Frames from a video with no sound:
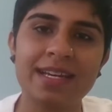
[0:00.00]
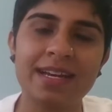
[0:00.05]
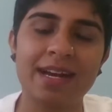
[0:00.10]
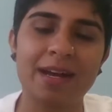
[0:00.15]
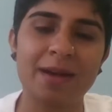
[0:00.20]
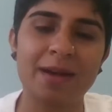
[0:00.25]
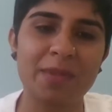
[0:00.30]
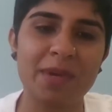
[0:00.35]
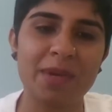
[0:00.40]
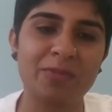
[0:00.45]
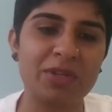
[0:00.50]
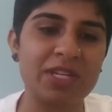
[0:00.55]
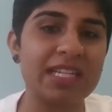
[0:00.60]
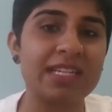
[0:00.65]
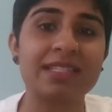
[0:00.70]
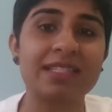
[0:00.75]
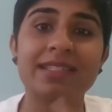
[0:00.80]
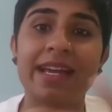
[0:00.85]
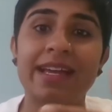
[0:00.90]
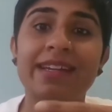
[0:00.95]
I'm
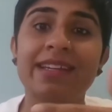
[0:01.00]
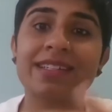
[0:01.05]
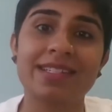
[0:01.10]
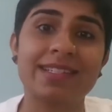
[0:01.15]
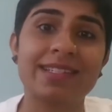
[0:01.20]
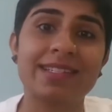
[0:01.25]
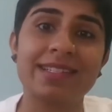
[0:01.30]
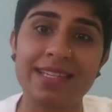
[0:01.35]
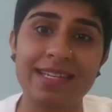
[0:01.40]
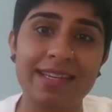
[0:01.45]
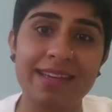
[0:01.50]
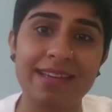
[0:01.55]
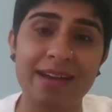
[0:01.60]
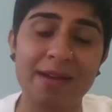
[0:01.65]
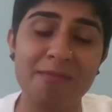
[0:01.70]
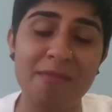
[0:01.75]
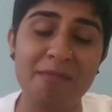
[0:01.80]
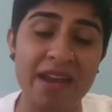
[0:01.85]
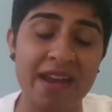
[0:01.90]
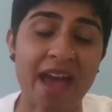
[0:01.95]
really excited to see
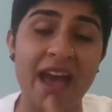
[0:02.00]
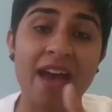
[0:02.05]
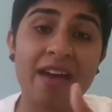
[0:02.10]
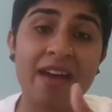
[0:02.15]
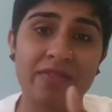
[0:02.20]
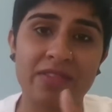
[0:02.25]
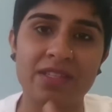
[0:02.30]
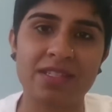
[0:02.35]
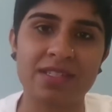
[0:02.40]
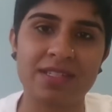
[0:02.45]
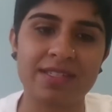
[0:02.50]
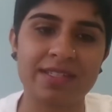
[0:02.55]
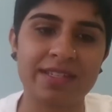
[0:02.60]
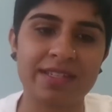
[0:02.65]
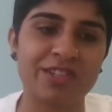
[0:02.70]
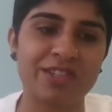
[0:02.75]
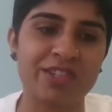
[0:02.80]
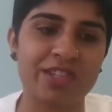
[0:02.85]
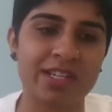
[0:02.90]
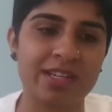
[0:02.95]
and have this
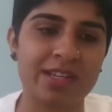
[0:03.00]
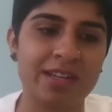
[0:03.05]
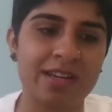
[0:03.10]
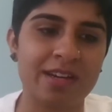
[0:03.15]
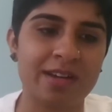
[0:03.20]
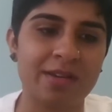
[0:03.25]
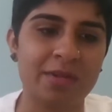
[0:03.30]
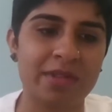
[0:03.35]
discussion